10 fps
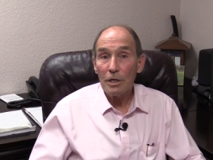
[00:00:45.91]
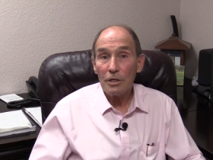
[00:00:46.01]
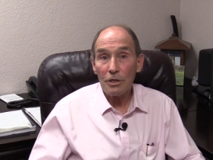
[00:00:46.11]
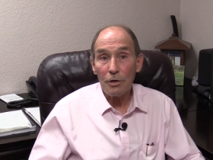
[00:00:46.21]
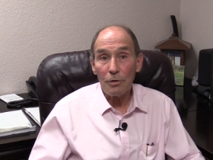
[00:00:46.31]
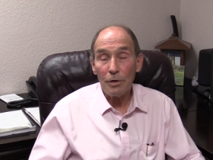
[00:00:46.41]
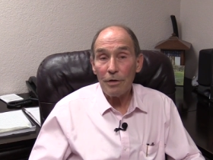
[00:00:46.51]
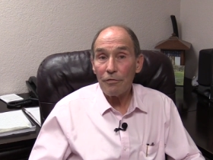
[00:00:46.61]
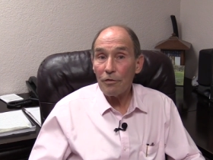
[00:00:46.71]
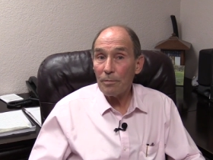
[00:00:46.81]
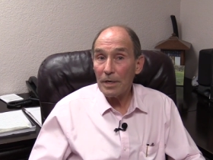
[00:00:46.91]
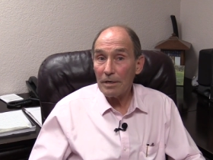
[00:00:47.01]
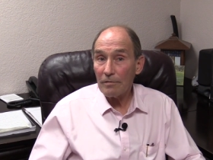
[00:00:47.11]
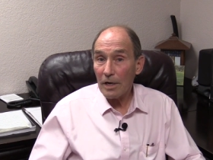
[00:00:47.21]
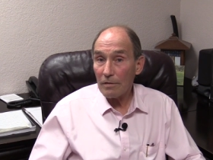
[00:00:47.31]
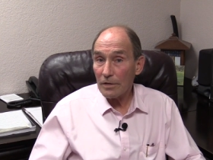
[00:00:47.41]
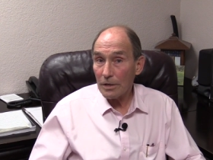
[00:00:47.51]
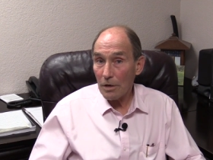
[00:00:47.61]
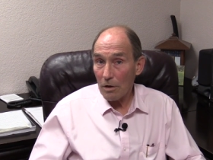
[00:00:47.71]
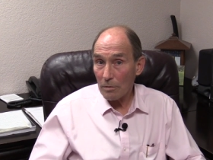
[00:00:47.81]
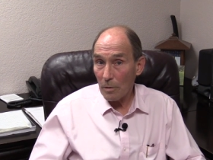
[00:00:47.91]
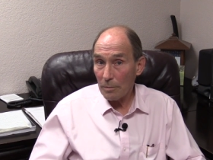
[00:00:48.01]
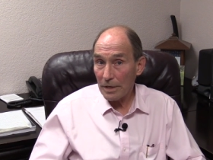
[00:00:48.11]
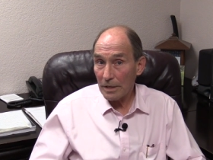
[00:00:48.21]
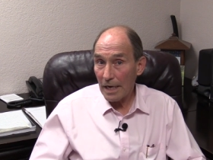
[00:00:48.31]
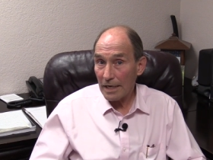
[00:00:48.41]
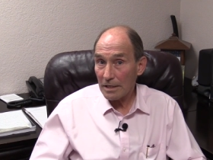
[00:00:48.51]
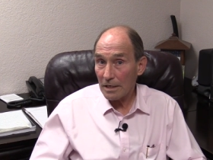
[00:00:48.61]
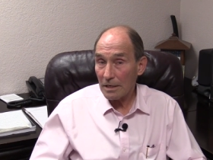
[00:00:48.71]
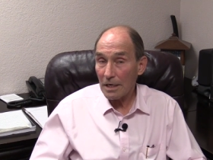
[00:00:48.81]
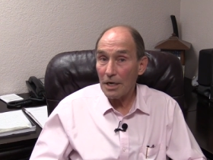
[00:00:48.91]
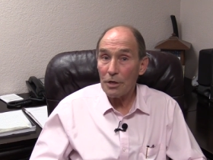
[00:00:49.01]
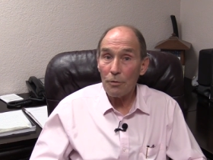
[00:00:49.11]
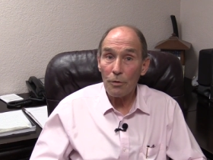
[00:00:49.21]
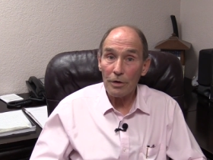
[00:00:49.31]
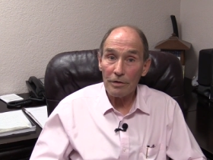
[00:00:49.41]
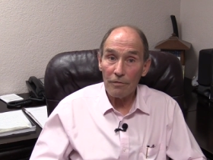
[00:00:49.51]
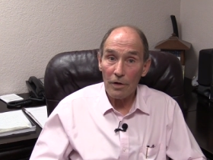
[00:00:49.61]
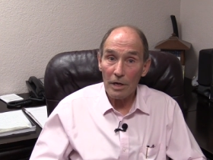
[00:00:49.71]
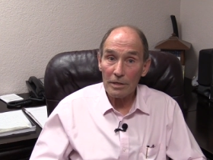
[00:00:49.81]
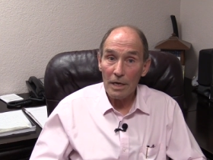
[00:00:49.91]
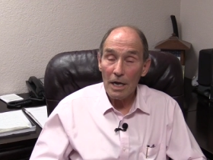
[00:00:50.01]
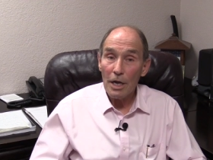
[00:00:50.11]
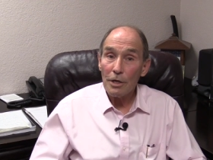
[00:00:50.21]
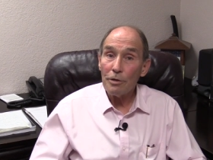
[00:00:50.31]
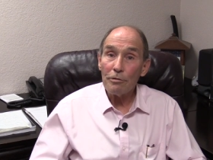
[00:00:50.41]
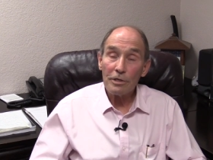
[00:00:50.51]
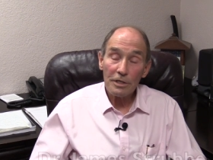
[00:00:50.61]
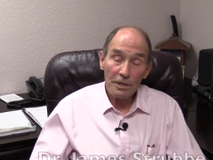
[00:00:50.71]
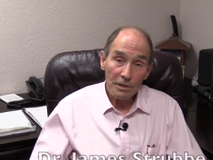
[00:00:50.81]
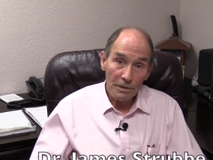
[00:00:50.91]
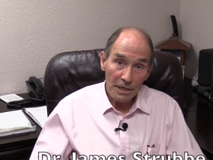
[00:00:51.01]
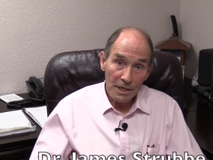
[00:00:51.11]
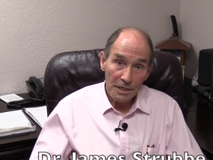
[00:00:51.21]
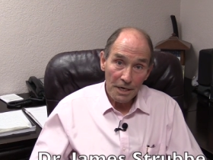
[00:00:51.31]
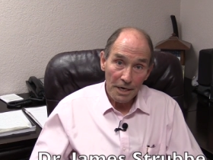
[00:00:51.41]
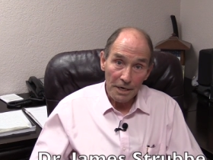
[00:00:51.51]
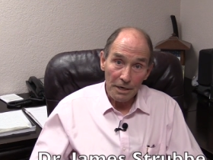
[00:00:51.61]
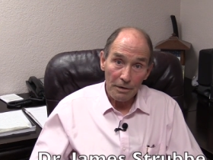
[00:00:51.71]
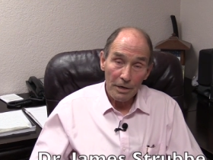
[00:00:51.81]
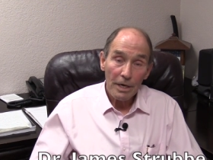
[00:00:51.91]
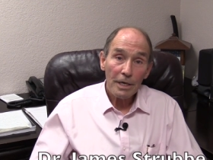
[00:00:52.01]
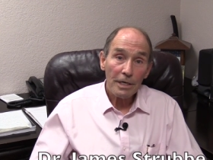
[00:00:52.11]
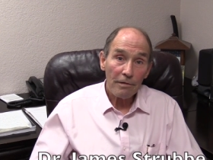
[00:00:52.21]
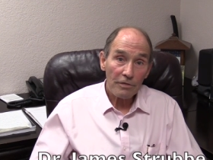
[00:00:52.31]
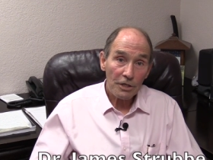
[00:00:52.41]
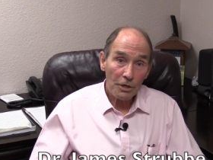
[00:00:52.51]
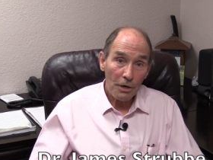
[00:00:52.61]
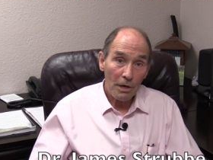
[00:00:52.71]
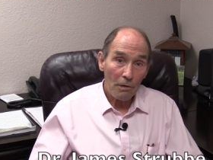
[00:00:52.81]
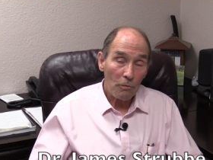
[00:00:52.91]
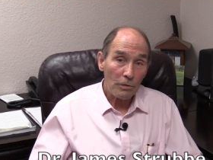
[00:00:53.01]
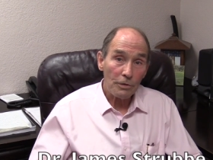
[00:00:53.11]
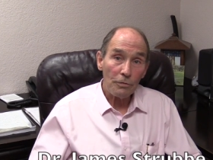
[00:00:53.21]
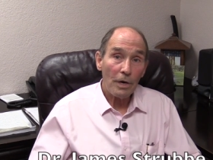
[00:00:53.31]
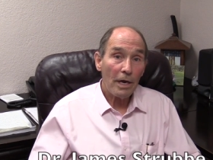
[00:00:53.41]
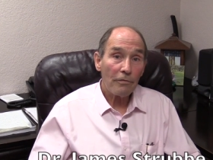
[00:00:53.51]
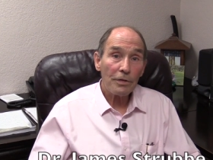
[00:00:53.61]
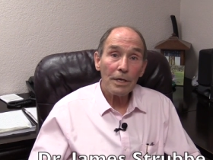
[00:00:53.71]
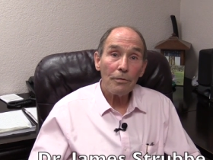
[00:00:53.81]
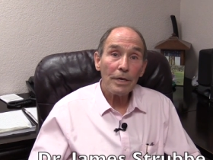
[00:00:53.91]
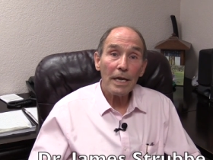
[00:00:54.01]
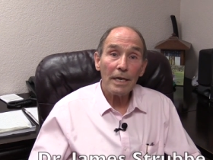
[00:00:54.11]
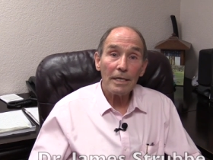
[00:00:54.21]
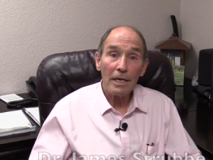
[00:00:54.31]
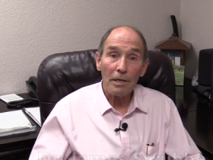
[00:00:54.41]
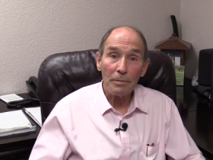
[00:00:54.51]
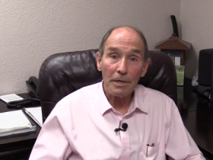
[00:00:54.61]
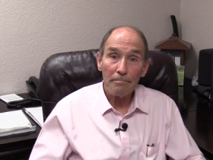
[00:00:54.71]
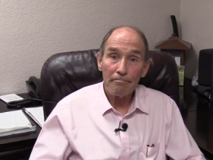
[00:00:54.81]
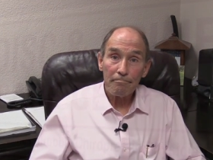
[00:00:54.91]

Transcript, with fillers: So if you've been involved in an automobile accident and you were at fault, you still need care. Give us a call. We'll do everything we can to help you.